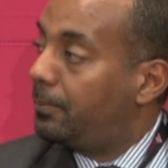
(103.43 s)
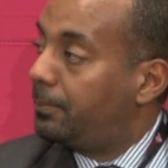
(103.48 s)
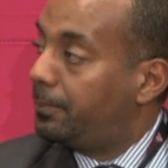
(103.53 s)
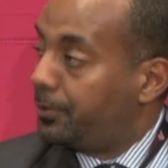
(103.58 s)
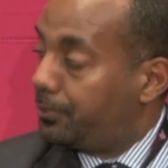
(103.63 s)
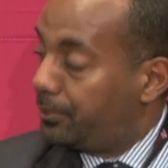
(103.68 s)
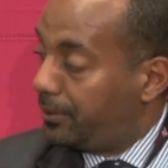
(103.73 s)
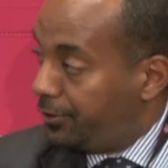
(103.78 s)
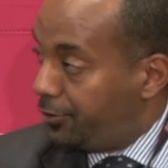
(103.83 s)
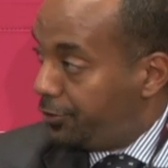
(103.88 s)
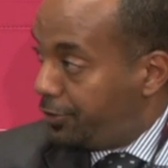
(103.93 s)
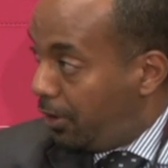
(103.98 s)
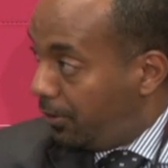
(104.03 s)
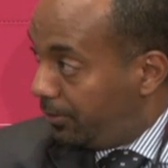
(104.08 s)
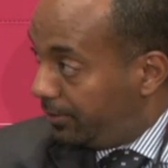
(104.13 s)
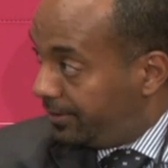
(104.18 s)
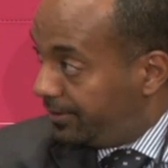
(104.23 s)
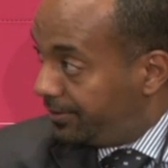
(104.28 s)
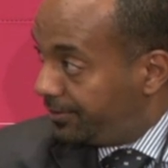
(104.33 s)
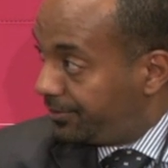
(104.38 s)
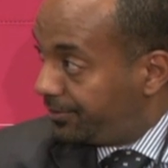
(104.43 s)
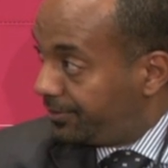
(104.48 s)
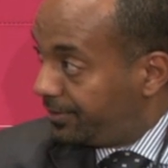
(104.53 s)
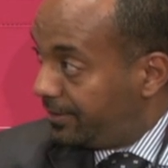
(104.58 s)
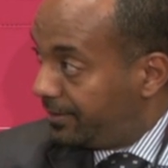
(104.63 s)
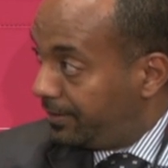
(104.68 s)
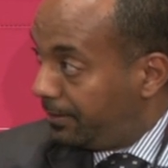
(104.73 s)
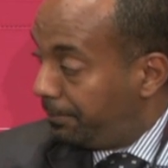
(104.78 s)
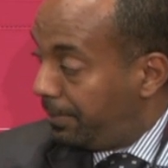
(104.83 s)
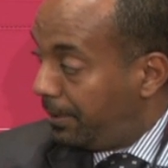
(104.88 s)
between donors
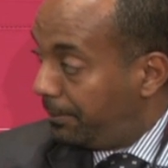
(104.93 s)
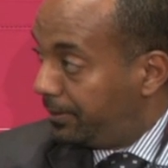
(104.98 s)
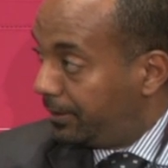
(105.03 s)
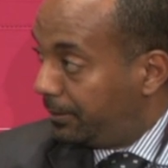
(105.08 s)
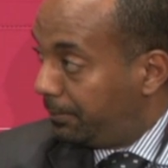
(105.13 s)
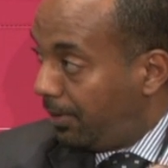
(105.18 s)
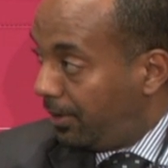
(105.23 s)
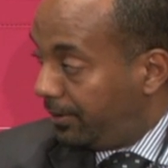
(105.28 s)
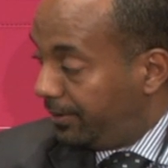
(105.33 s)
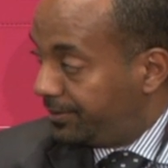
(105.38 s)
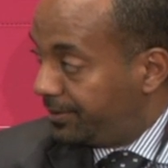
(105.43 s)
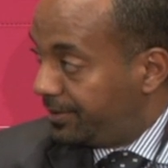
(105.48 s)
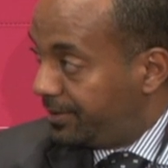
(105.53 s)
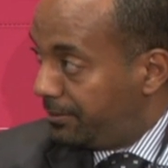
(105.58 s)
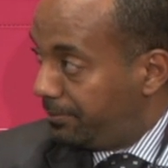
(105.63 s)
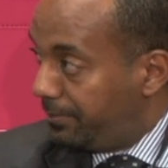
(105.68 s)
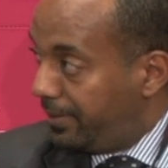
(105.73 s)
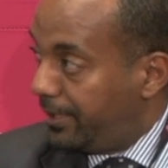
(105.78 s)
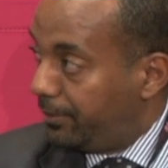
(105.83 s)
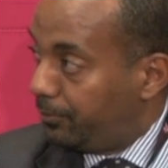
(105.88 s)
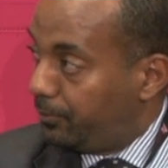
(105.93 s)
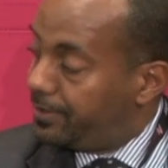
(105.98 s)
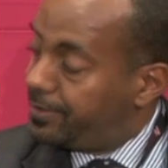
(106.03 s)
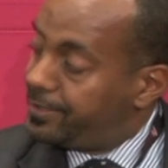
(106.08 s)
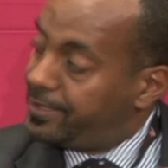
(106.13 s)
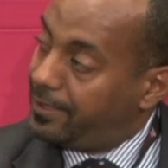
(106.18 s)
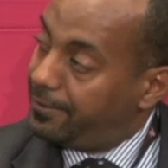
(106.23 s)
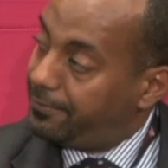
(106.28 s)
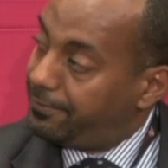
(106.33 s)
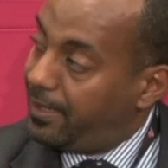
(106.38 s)
and the public policy domain
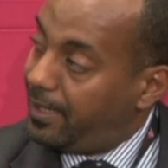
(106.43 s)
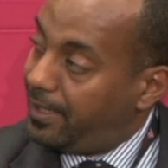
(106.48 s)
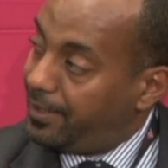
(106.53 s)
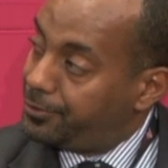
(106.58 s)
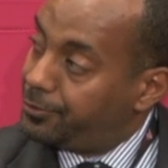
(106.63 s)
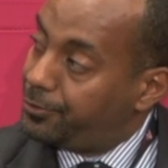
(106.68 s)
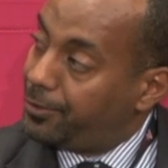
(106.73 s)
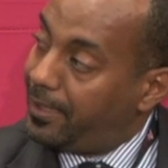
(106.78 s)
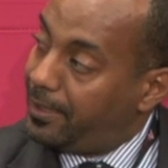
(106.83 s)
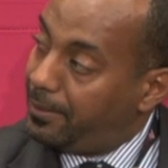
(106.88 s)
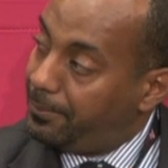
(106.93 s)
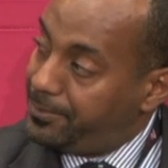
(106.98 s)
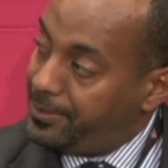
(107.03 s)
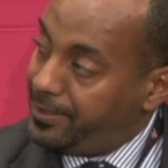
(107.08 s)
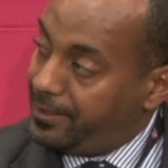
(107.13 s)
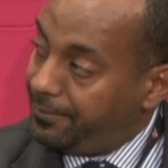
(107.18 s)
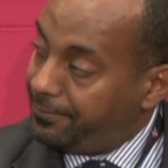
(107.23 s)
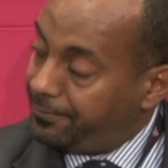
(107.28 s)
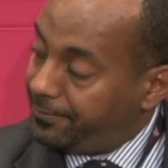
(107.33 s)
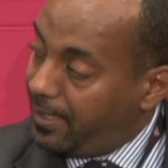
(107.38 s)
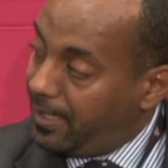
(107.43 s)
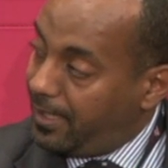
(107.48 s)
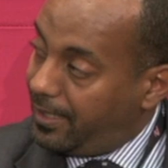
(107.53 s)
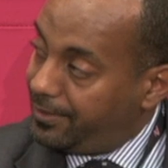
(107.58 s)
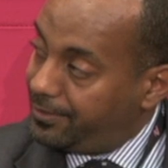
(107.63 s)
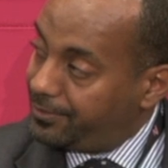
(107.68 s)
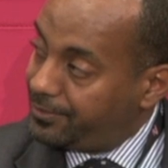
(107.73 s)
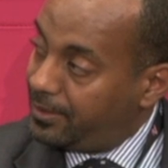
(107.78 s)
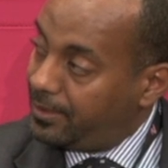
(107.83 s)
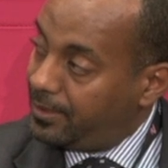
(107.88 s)
with DFIs to help
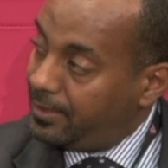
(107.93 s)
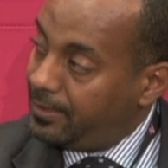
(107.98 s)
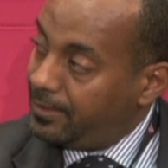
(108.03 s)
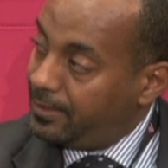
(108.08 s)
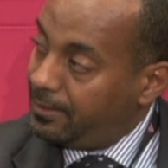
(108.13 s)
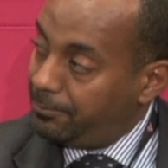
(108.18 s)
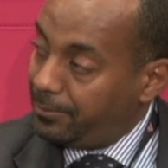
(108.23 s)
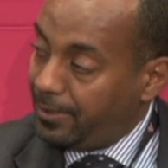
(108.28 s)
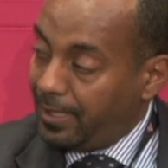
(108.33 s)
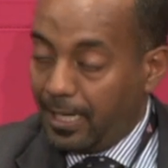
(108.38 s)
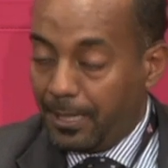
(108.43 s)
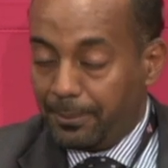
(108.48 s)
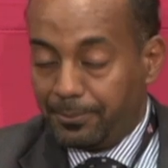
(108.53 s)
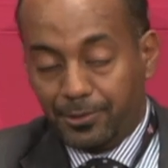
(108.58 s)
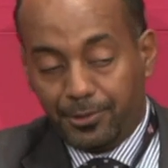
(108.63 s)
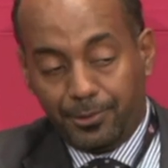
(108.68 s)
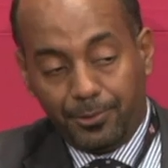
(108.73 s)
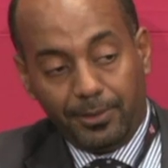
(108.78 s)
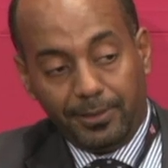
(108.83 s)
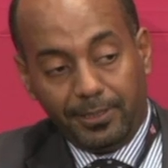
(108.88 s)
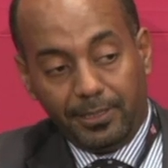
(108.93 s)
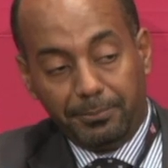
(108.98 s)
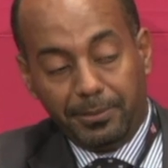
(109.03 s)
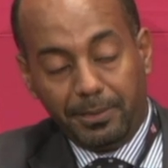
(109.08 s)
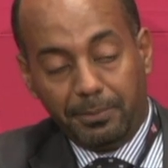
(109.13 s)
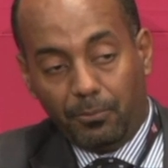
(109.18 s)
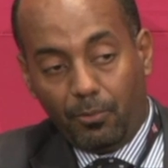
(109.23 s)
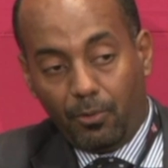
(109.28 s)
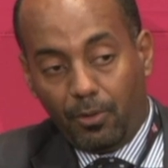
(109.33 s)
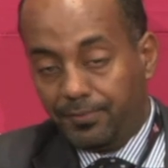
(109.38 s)
DFIs perhaps do a little
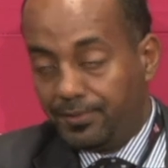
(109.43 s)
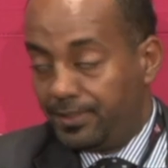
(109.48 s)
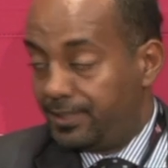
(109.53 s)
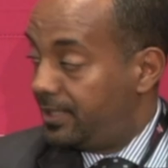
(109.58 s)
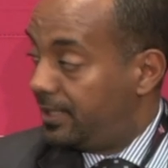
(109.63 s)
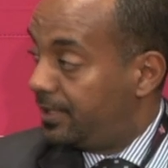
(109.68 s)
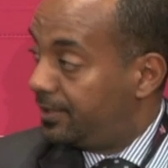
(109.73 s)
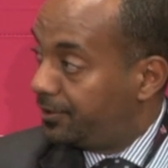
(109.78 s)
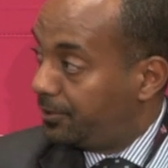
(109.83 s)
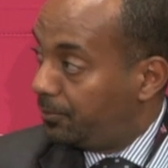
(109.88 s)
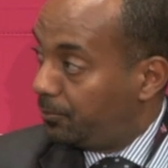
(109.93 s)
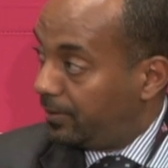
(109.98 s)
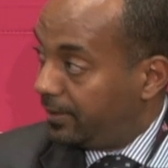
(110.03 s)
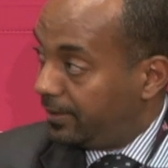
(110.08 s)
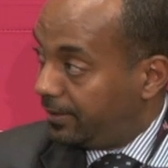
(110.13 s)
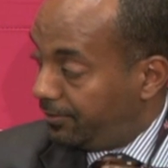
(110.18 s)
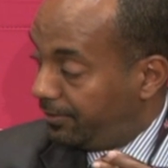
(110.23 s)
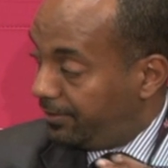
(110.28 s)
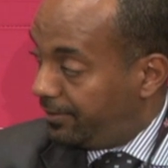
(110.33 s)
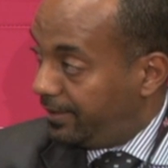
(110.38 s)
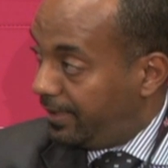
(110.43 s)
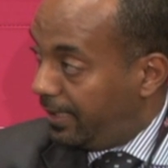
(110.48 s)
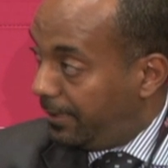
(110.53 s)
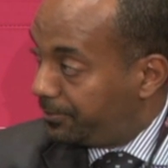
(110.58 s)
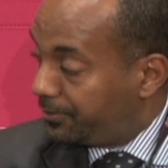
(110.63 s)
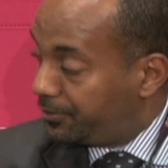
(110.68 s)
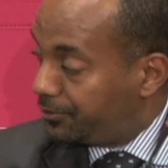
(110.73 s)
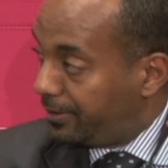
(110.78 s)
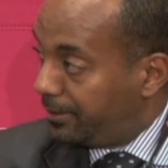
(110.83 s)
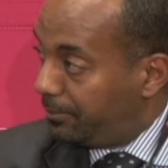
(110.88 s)
bit more of the dirty work or the
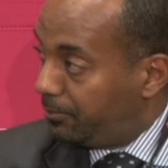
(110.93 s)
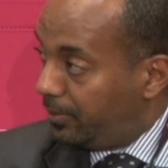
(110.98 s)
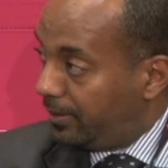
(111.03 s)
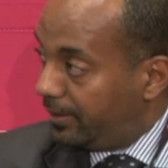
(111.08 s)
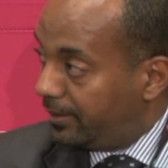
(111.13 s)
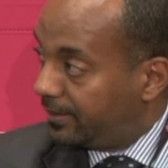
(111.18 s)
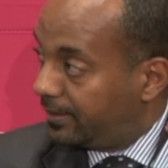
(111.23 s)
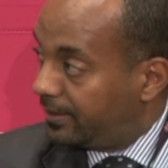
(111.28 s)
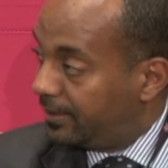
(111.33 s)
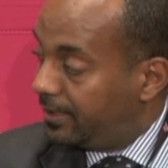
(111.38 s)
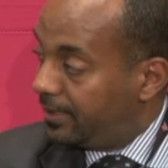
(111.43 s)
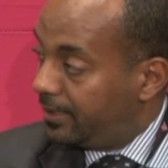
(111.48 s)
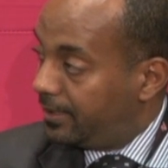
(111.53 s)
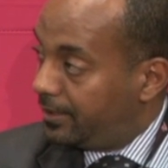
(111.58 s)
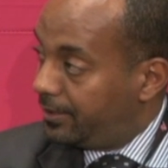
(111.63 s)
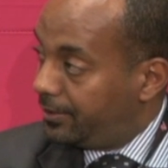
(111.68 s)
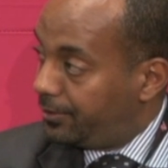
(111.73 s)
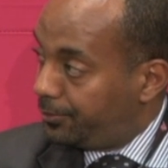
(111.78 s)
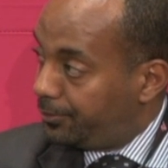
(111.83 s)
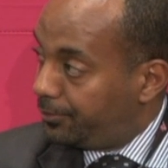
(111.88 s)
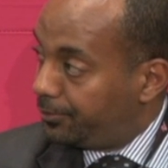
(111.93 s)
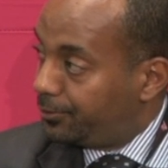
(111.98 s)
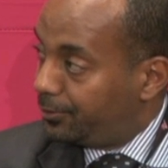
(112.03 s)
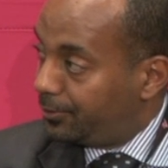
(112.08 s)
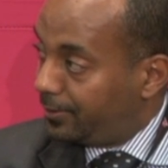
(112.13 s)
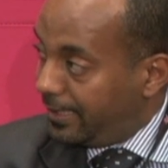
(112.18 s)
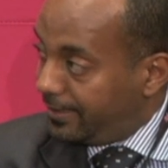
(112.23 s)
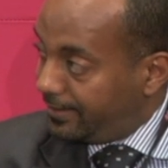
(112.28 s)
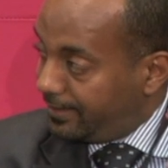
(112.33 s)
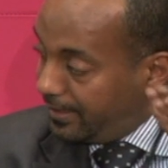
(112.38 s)
upstream work to
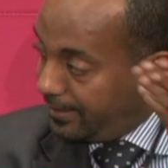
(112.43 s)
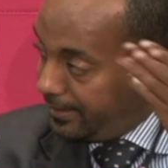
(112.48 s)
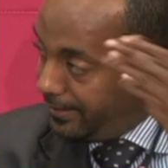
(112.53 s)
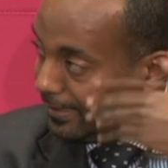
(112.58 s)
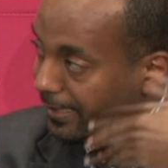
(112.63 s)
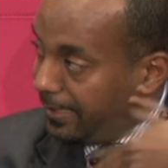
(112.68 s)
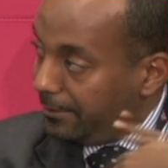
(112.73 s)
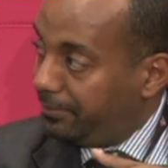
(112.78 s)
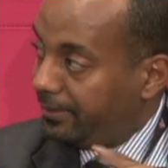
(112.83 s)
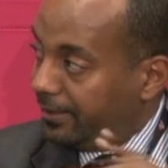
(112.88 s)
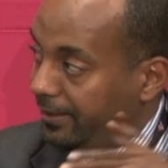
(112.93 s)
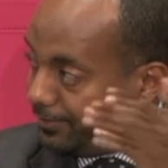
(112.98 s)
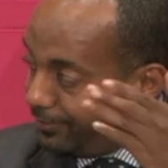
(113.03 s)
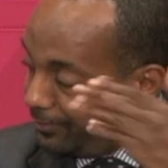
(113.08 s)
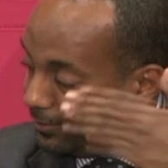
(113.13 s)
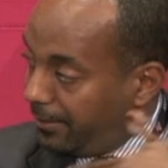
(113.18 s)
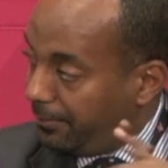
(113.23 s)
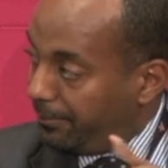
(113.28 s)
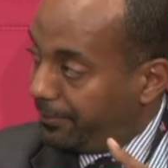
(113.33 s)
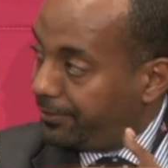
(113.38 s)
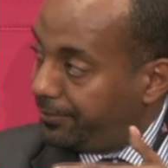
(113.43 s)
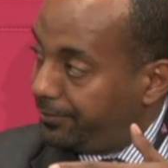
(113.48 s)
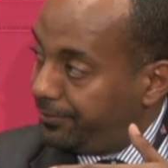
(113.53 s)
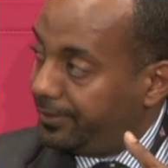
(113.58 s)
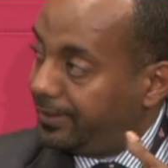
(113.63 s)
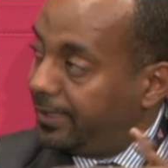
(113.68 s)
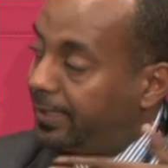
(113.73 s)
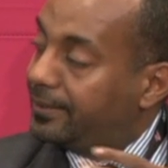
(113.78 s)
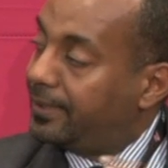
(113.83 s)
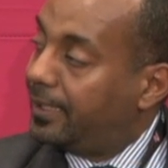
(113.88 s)
get that enabling to come through,
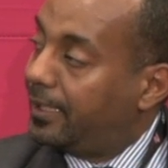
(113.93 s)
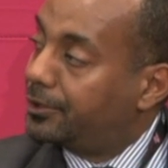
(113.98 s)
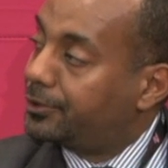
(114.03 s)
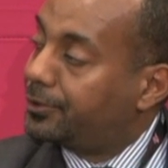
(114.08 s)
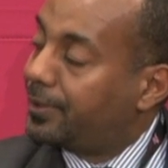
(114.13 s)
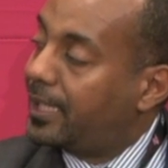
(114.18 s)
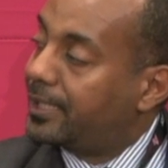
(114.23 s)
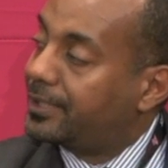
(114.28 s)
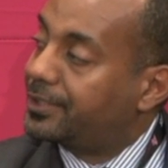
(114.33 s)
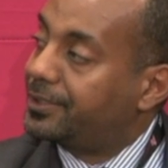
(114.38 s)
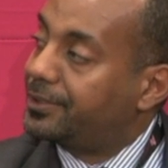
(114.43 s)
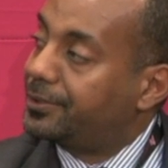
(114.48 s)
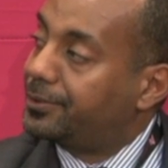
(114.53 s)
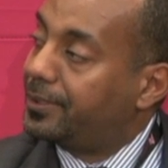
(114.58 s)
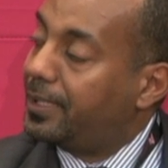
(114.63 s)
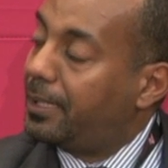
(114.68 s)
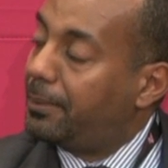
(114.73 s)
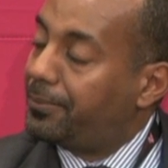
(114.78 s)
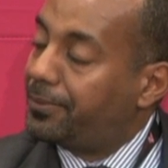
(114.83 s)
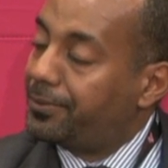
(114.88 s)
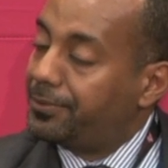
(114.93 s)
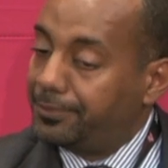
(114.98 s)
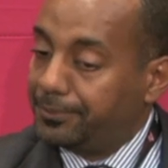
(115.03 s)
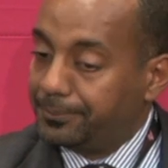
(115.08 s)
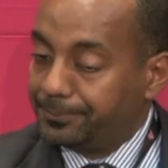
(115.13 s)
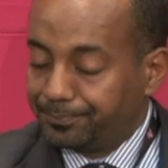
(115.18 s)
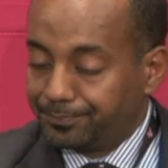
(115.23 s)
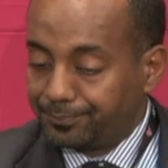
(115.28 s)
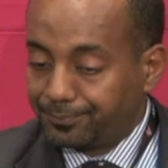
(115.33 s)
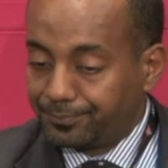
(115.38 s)
to get that traction to come through.